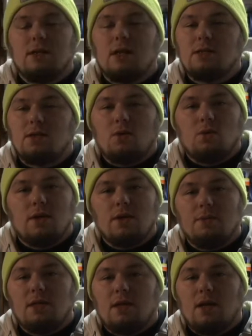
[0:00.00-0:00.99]
Then I started working
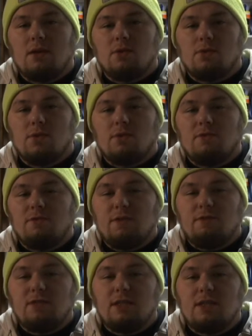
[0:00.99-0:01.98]
at McDonald's when I was
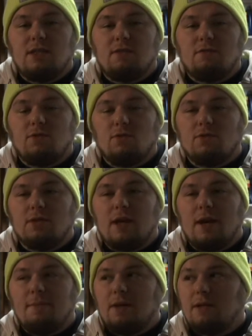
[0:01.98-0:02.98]
15,
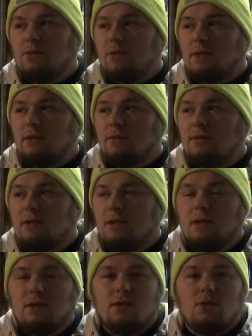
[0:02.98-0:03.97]
full-time, had quit
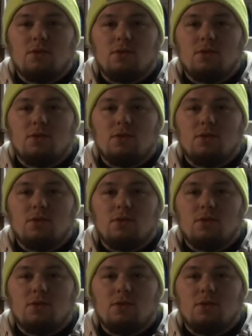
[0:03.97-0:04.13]
going